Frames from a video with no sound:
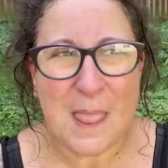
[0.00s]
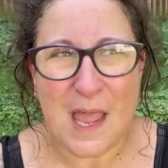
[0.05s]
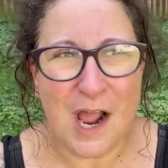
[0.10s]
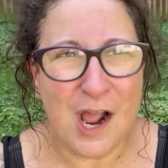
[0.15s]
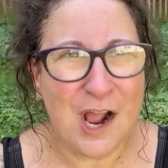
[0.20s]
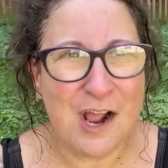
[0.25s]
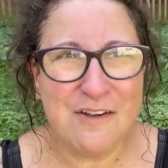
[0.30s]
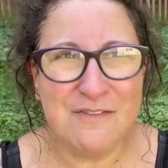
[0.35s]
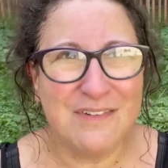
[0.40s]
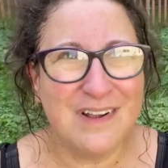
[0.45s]

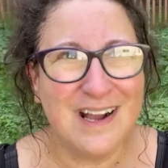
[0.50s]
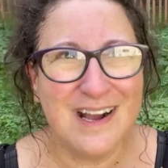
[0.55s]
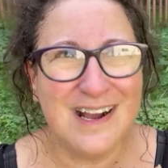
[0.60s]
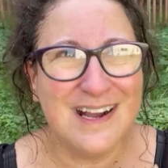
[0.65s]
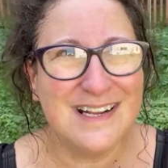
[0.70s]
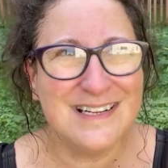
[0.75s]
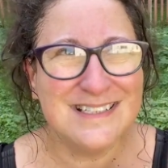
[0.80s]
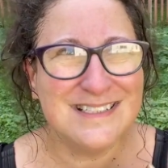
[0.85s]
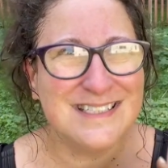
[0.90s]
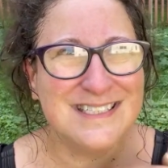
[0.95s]
I've
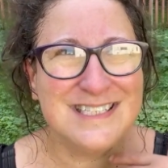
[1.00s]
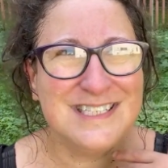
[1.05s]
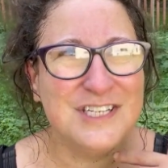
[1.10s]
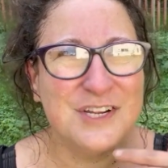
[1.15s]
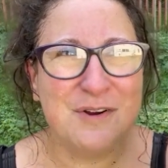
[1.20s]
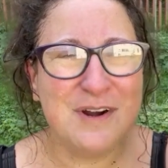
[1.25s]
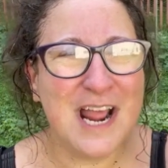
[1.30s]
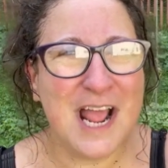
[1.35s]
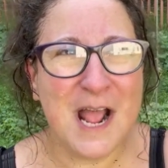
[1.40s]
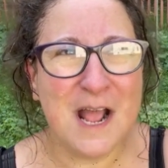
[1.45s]
got two
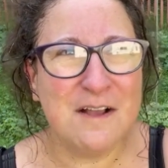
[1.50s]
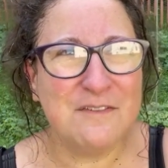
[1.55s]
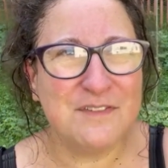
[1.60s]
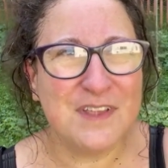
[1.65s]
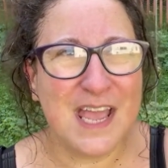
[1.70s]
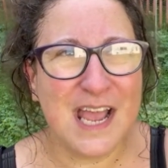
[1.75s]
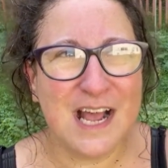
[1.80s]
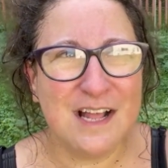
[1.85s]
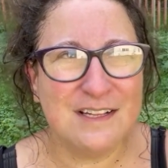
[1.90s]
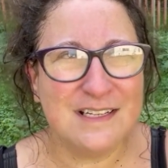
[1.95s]
and a half
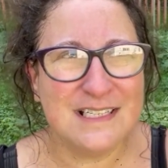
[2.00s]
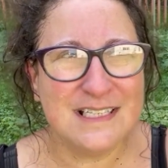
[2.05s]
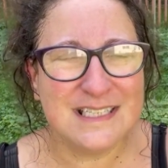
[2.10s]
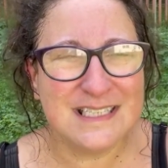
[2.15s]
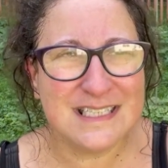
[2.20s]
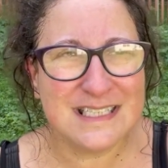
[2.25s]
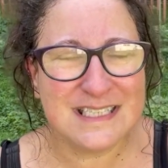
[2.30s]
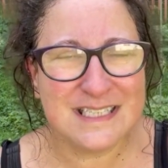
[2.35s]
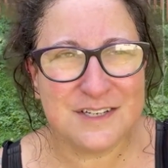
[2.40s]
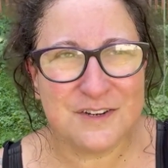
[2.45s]

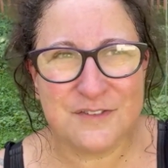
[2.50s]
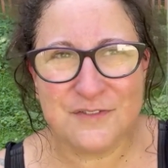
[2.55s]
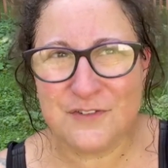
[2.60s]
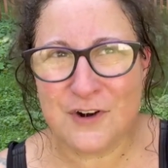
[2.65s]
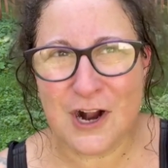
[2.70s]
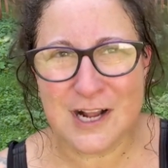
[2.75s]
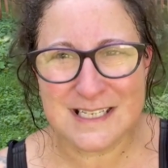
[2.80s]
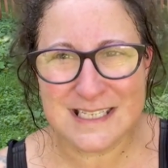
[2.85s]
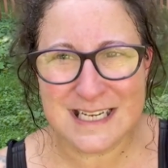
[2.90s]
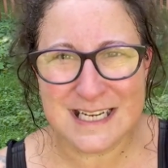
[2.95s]
gallons
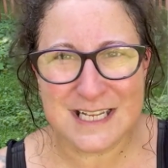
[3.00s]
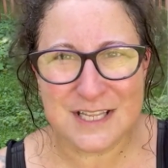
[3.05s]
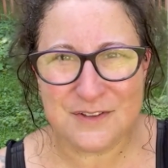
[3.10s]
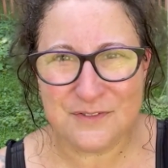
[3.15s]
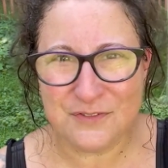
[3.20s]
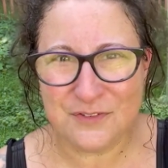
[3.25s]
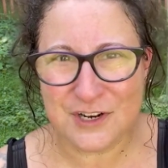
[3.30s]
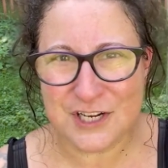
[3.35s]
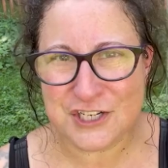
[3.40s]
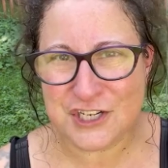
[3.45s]
defrosting in the
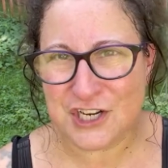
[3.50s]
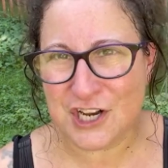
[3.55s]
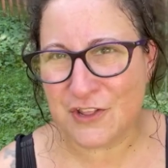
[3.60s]
fridge,